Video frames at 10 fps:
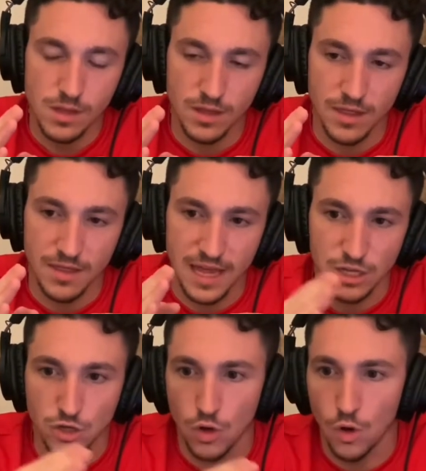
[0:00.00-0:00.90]

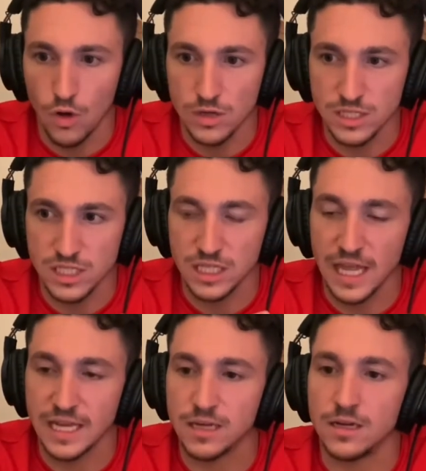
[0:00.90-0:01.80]
that caused
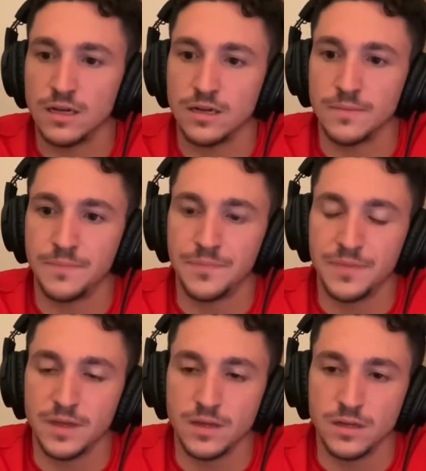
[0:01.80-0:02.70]
like a.
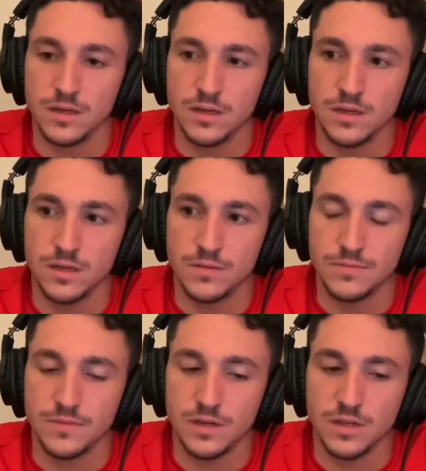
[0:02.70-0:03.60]

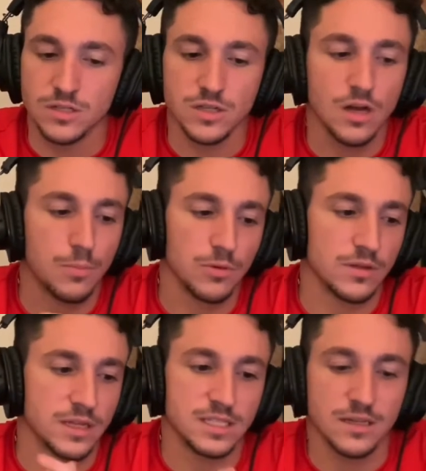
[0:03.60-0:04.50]
There's a couple of
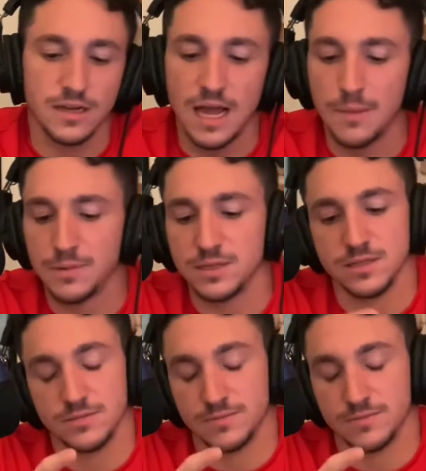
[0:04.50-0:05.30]
things that could have happened.